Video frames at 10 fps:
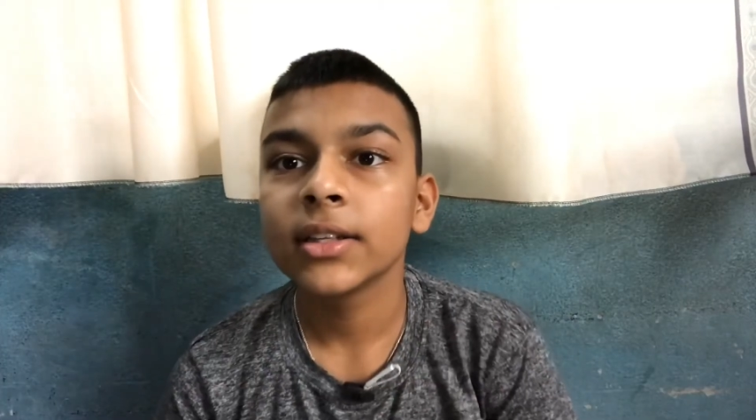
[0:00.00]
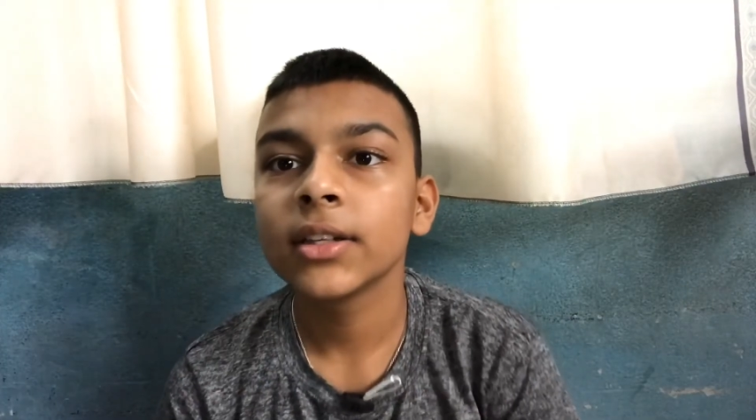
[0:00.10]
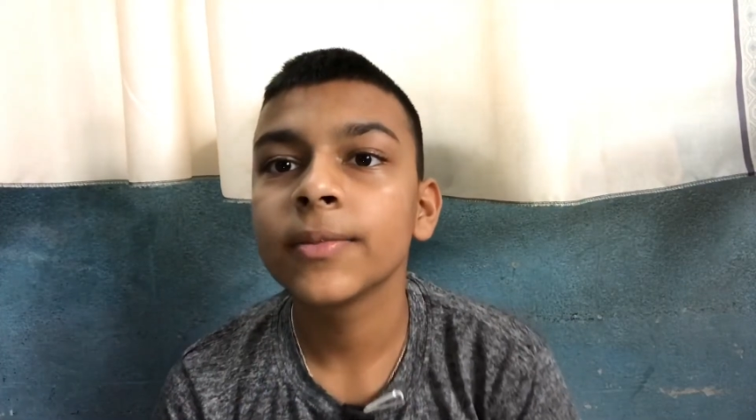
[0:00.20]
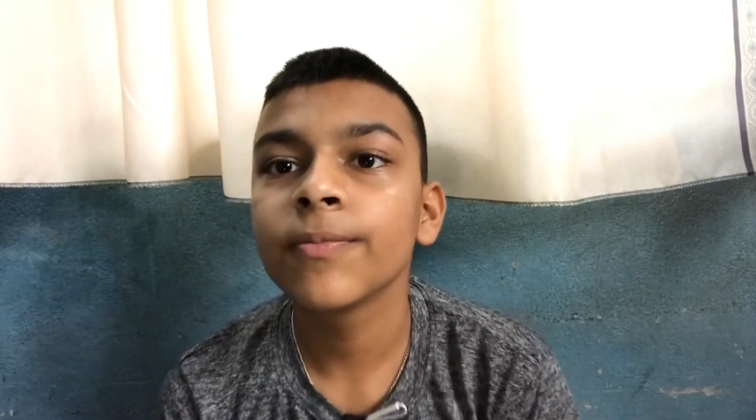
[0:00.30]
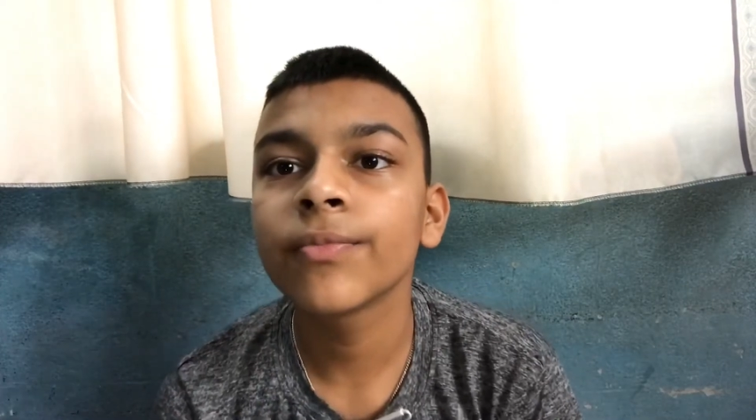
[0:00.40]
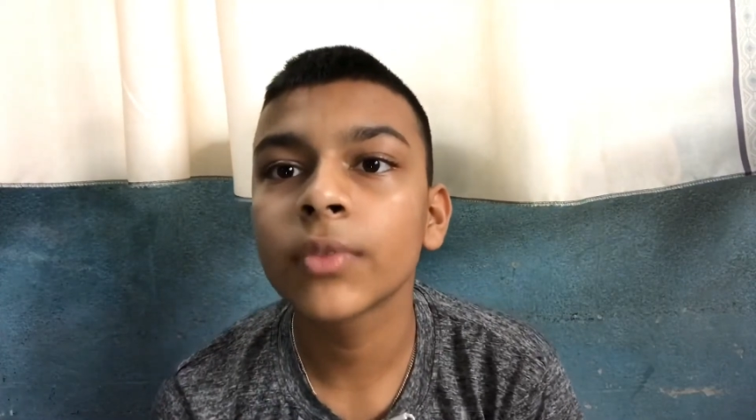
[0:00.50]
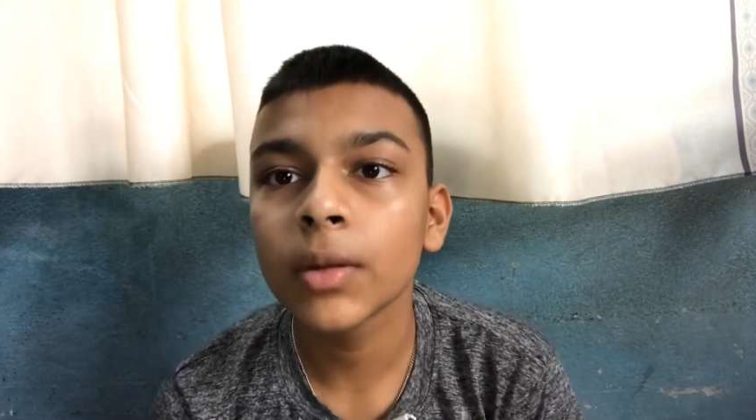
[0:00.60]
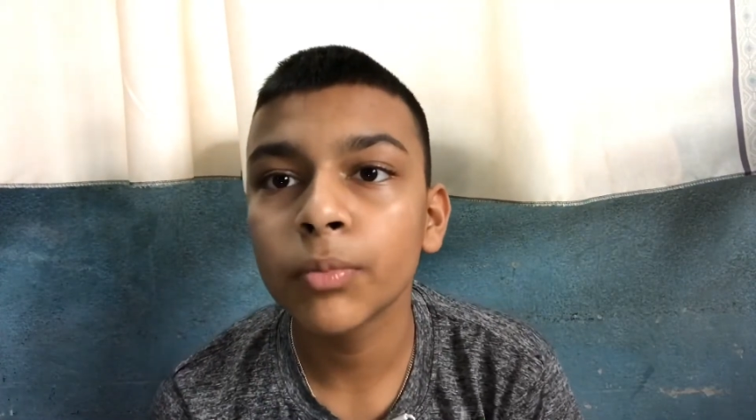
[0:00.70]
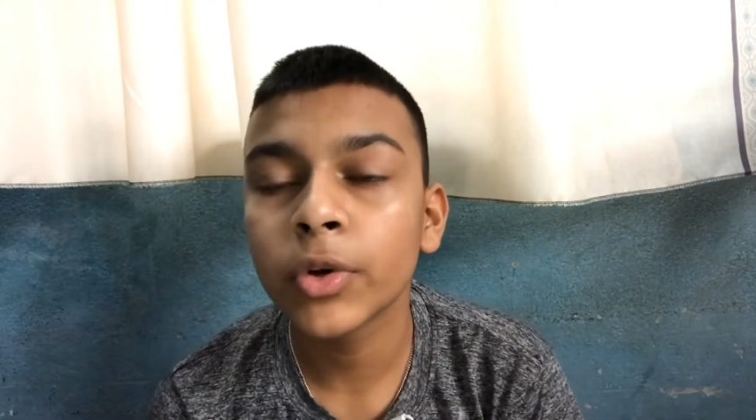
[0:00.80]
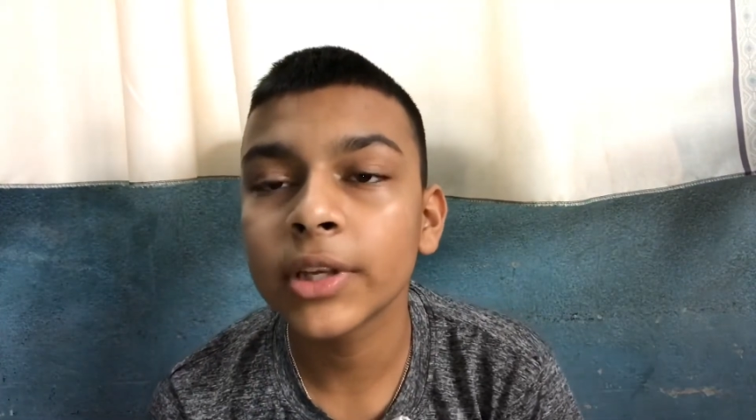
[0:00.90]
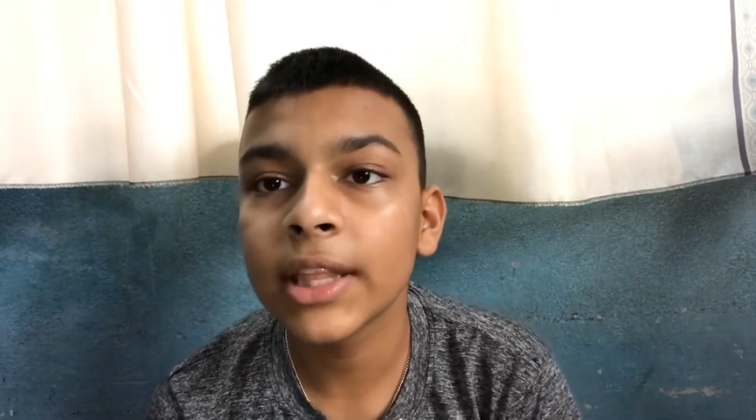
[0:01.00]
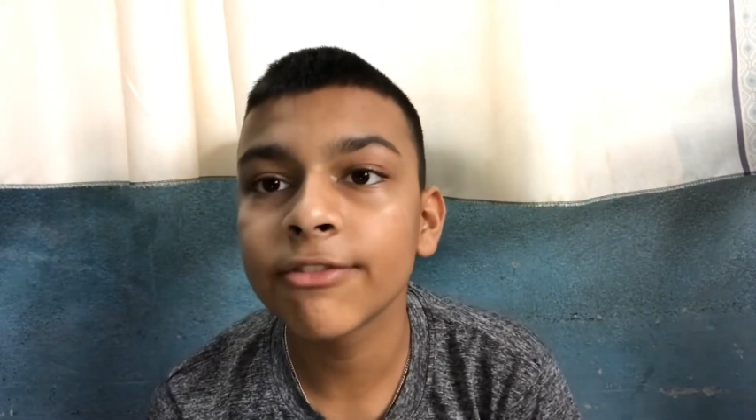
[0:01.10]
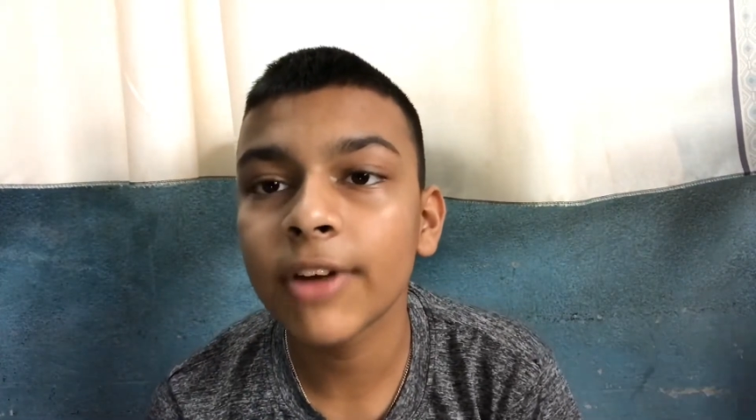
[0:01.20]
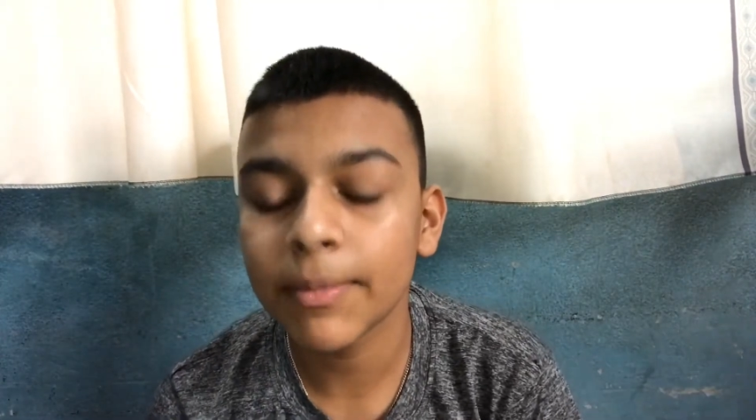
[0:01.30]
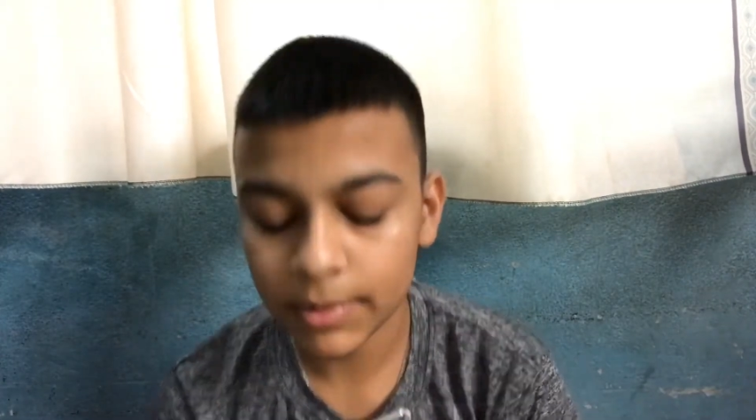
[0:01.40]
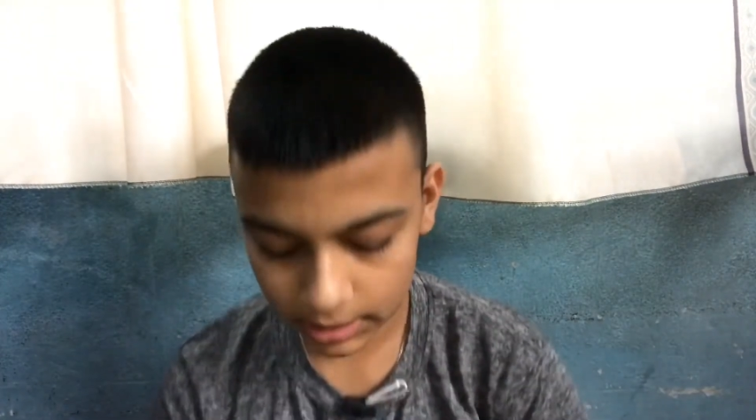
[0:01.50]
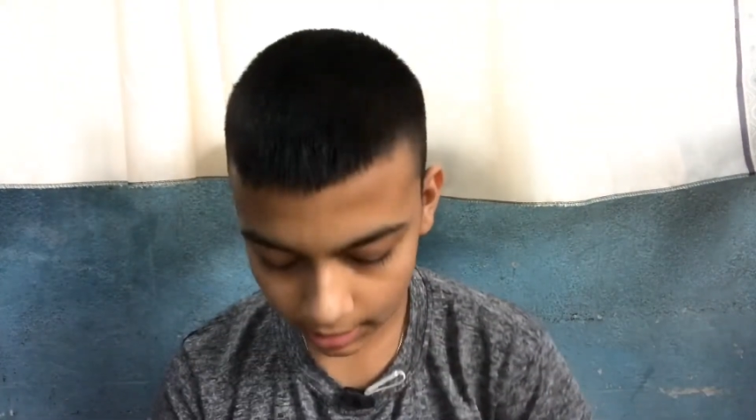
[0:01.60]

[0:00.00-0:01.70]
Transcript: um more than five minutes